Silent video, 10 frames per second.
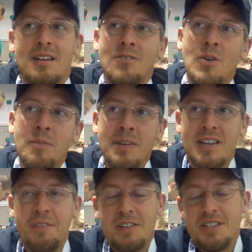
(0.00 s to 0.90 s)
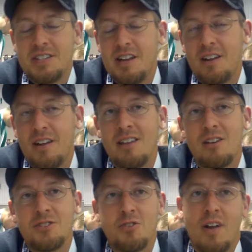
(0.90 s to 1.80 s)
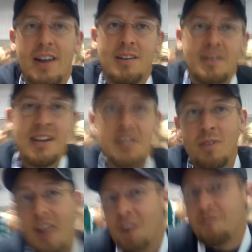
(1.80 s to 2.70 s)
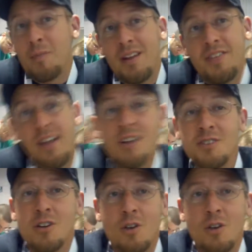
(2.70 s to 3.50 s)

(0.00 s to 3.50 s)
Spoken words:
Well, I mean, defense 16 on Annihilator is great. He doesn't really offer him anything else, though.